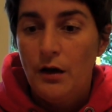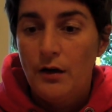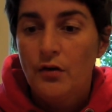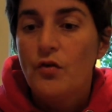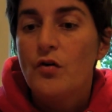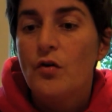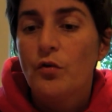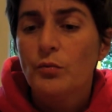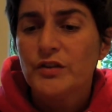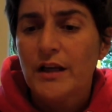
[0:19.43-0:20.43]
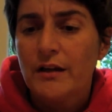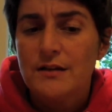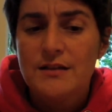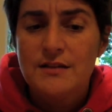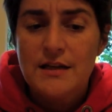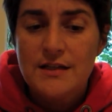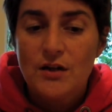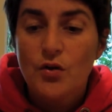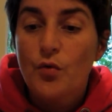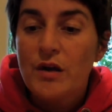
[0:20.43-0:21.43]
I don't know, almost like an
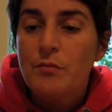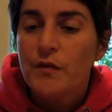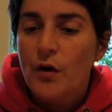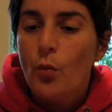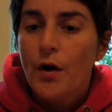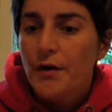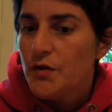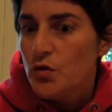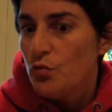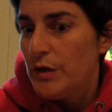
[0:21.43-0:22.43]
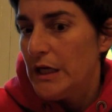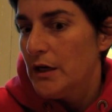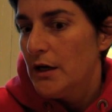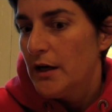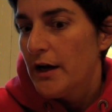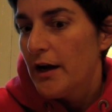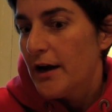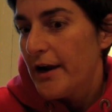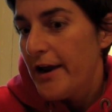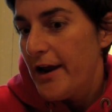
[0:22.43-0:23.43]
aesthetic agreement that wine should be
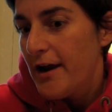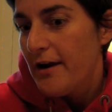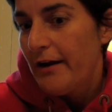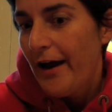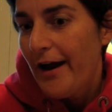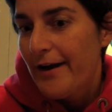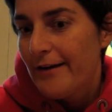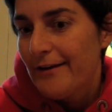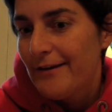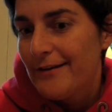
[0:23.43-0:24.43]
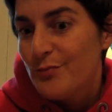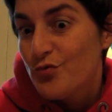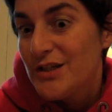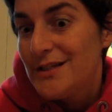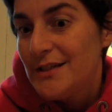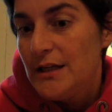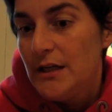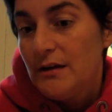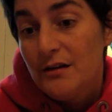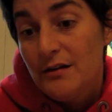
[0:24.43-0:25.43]
clear and
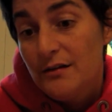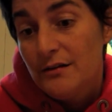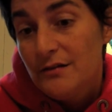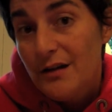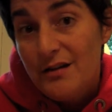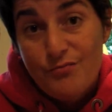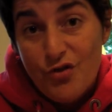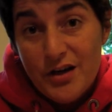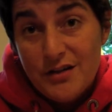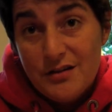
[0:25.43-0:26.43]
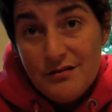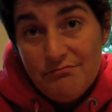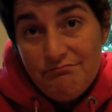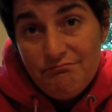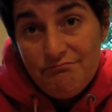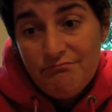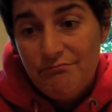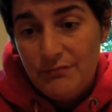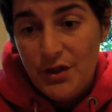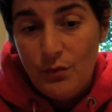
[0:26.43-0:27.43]
pristine and and bright
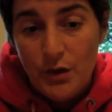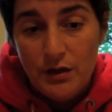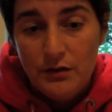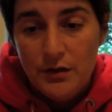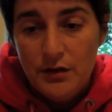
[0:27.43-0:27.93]
in a way.